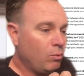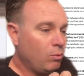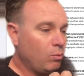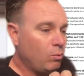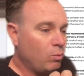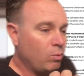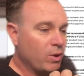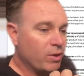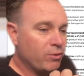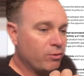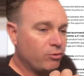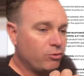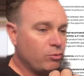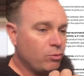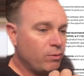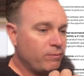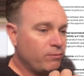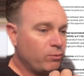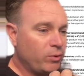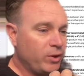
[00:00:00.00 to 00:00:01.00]
Whether
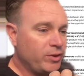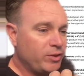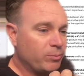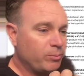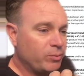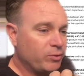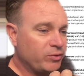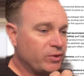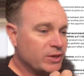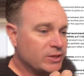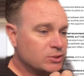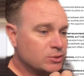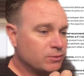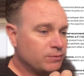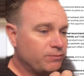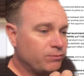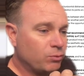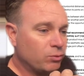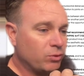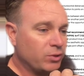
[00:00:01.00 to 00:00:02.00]
to avoid the potential
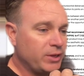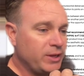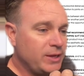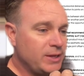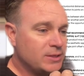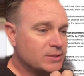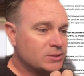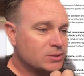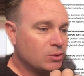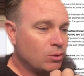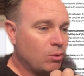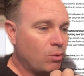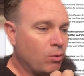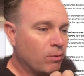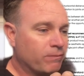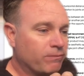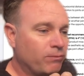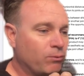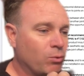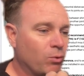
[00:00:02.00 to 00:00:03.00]
for leaks
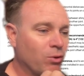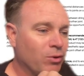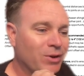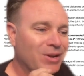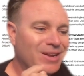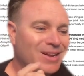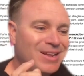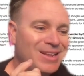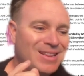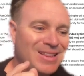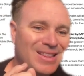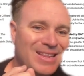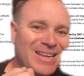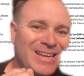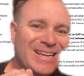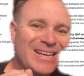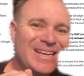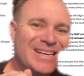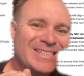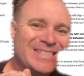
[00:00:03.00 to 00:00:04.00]
or for
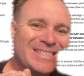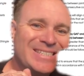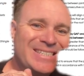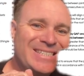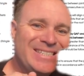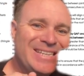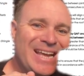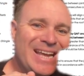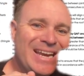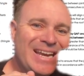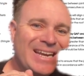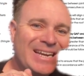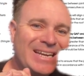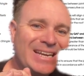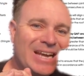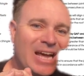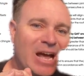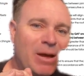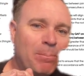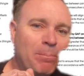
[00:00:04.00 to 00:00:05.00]
the aesthetic
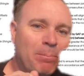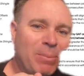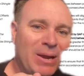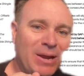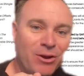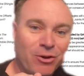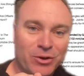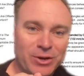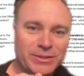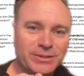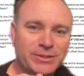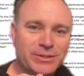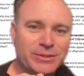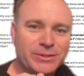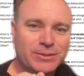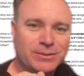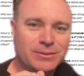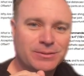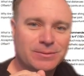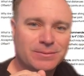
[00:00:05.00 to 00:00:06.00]

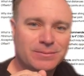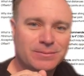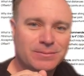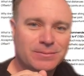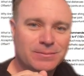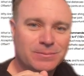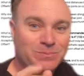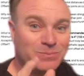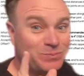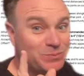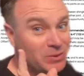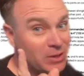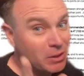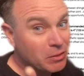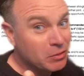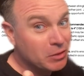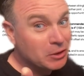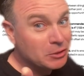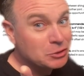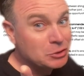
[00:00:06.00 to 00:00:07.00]
appearance.
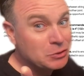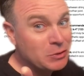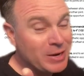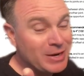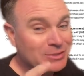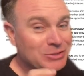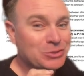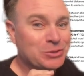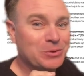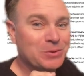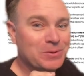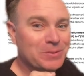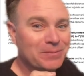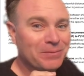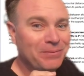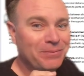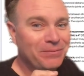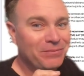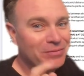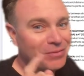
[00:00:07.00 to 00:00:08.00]
There's your answer.
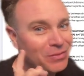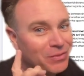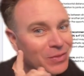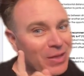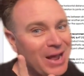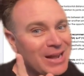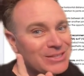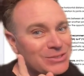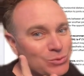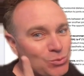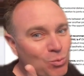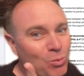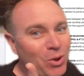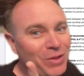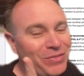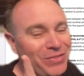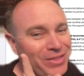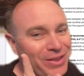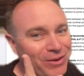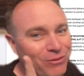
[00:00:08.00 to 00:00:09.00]
That's
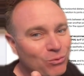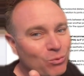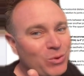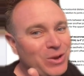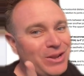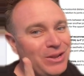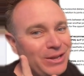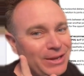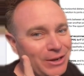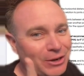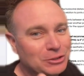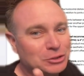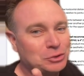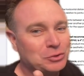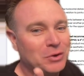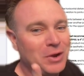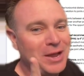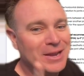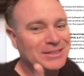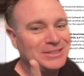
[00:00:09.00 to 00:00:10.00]
what they really are
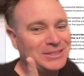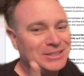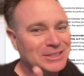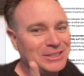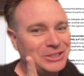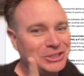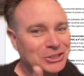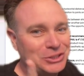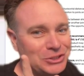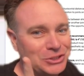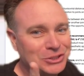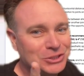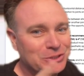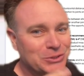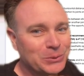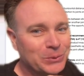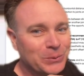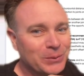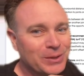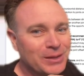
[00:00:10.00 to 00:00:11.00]
trying to get you to
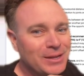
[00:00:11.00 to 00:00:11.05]
do.